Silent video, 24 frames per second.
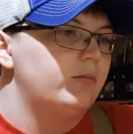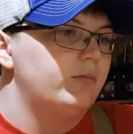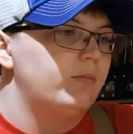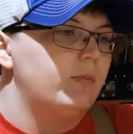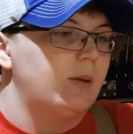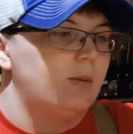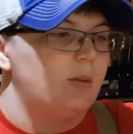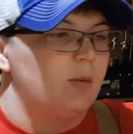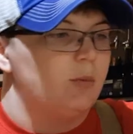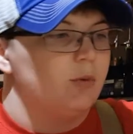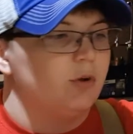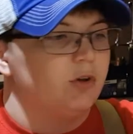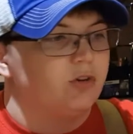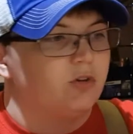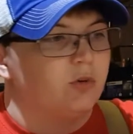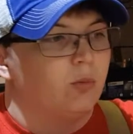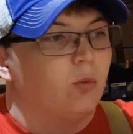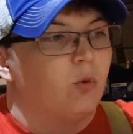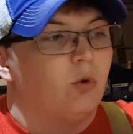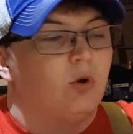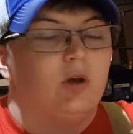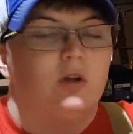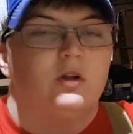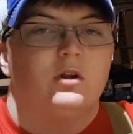maybe put
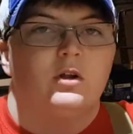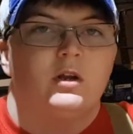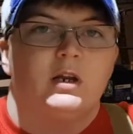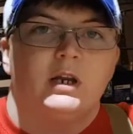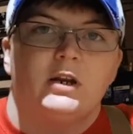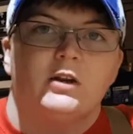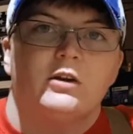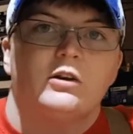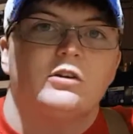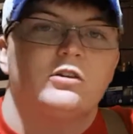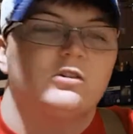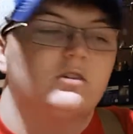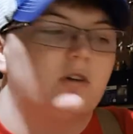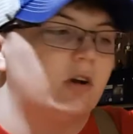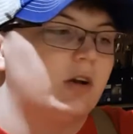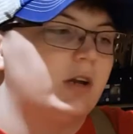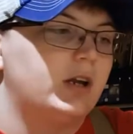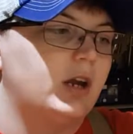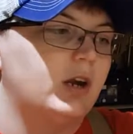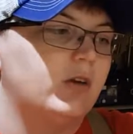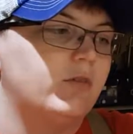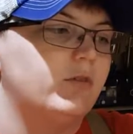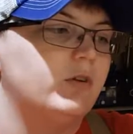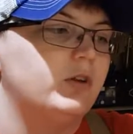some oil on here to start
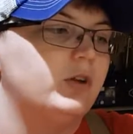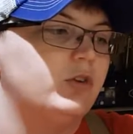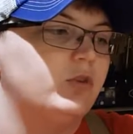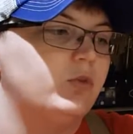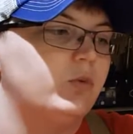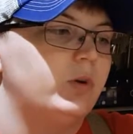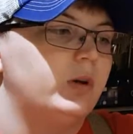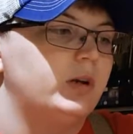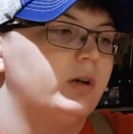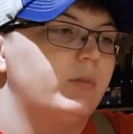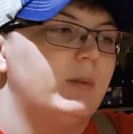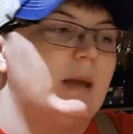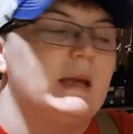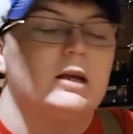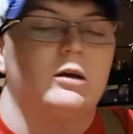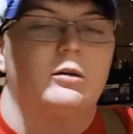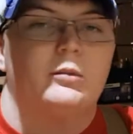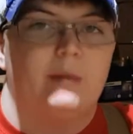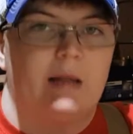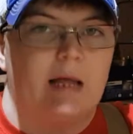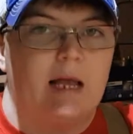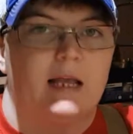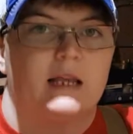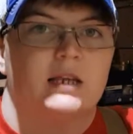care for this wood to make
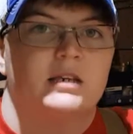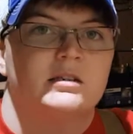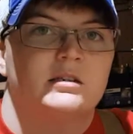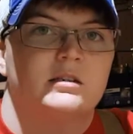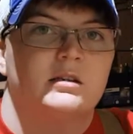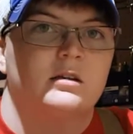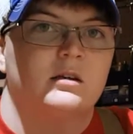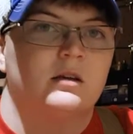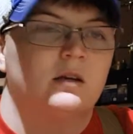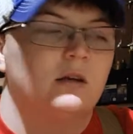them last.